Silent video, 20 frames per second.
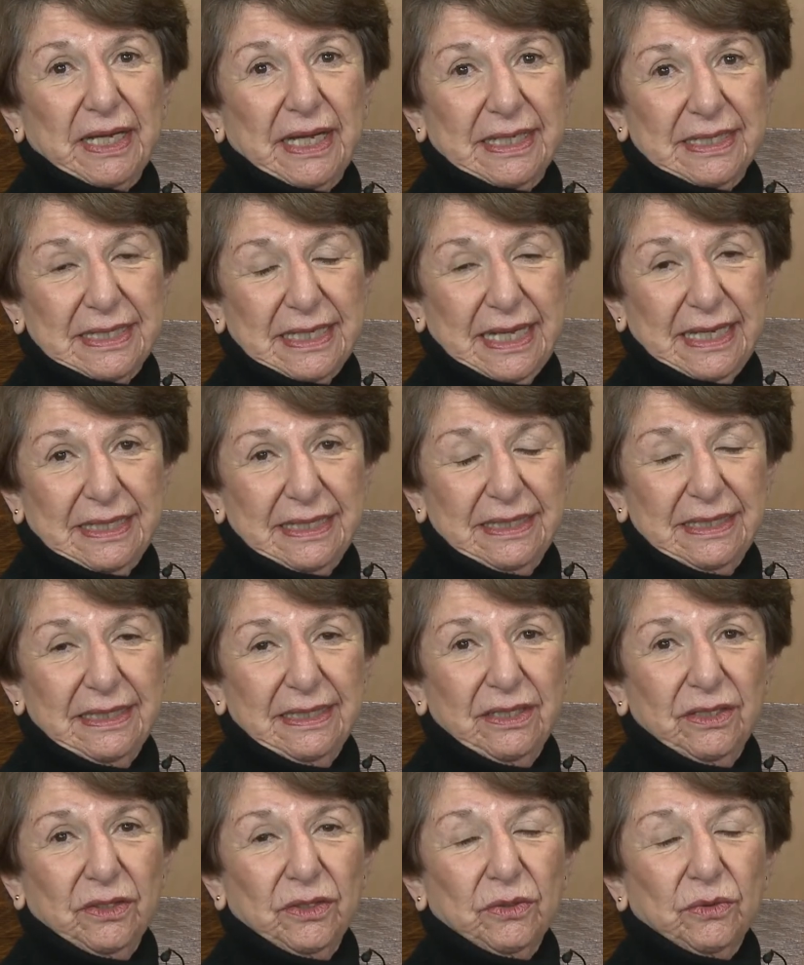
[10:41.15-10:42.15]
Chesed,
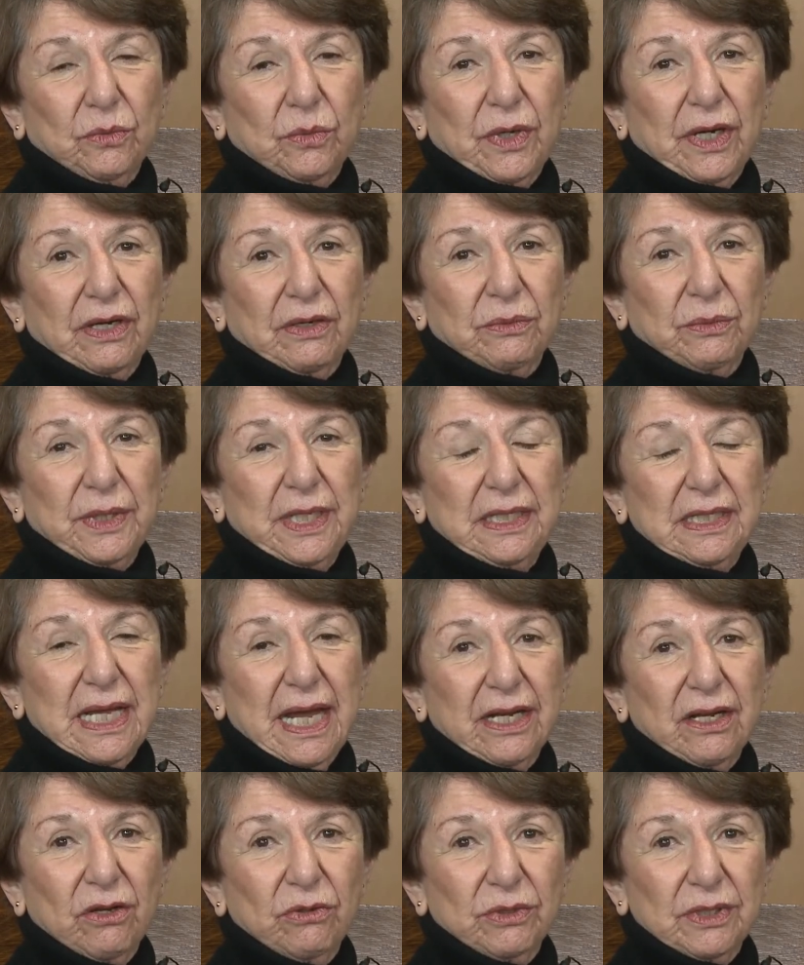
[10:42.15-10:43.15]
where we
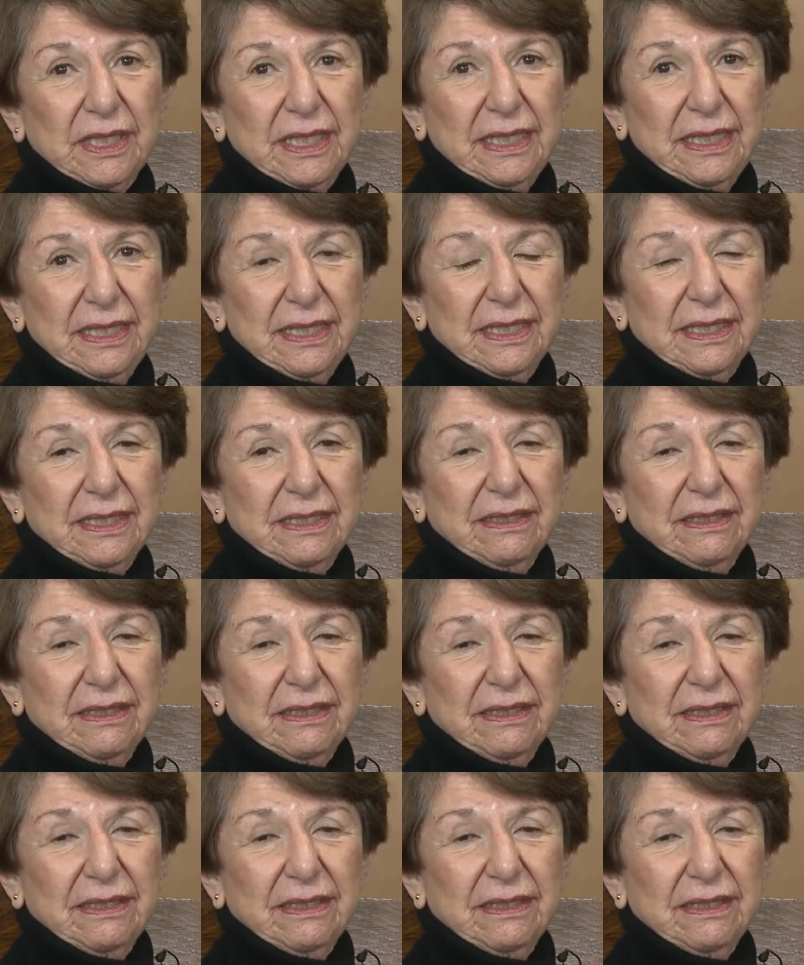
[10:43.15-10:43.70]
not only